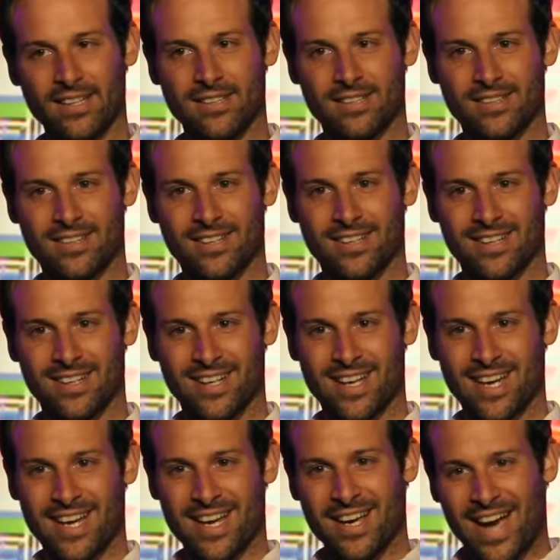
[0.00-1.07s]

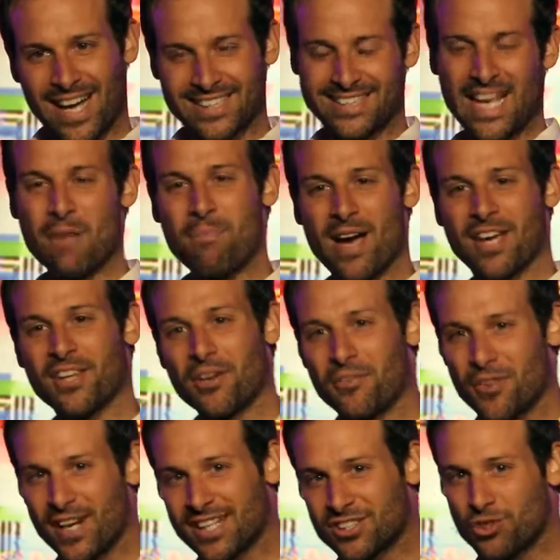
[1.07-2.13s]
I sat back there
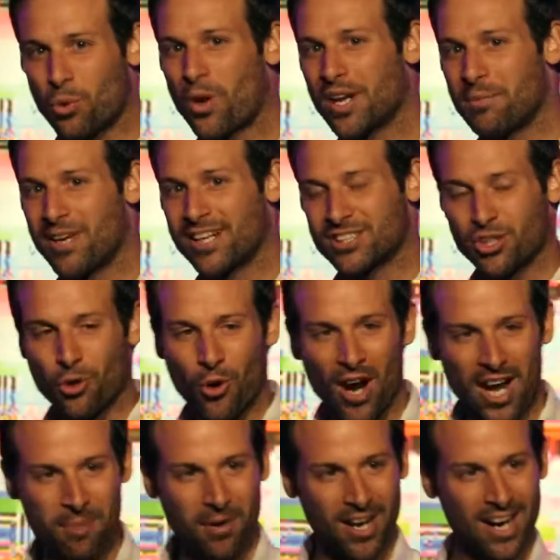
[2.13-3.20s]
for the next 20 minutes
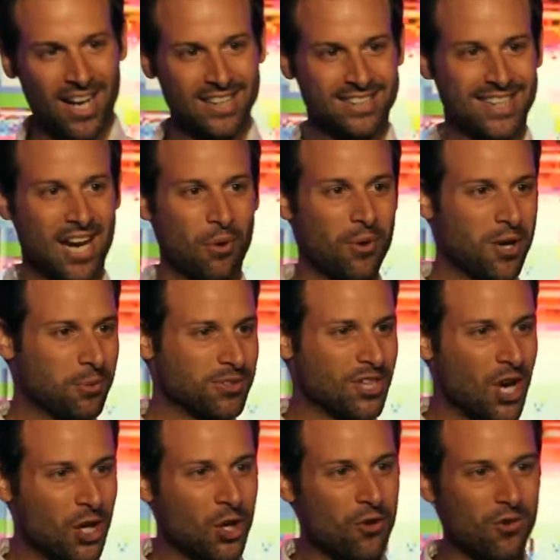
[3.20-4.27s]
crying my eyes out. When it was
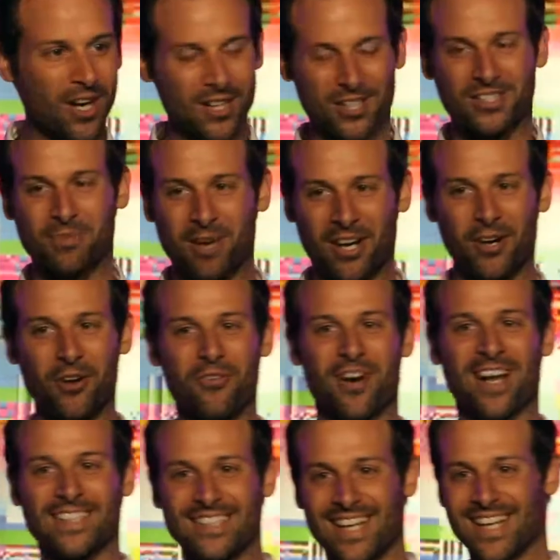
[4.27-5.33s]
all over, I looked at my
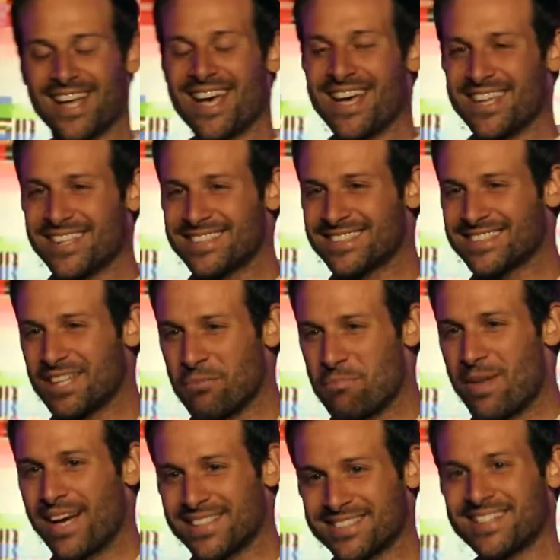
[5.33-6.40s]
girlfriend and I said, "This is the
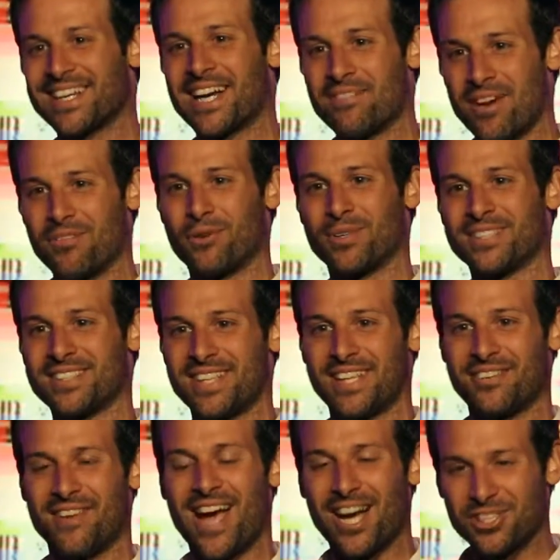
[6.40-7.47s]
best thing I've ever
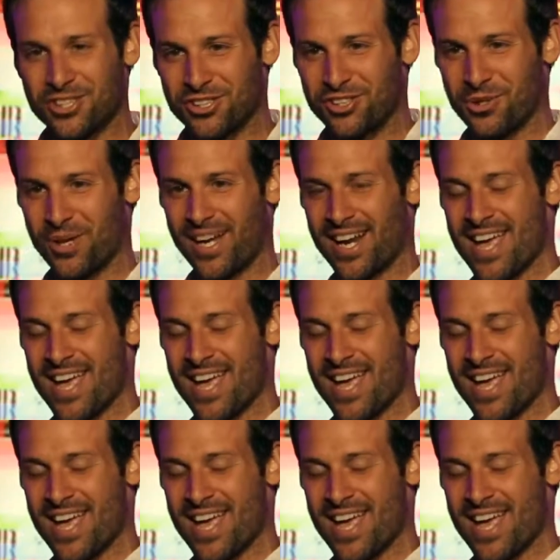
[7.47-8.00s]
received. How'd you do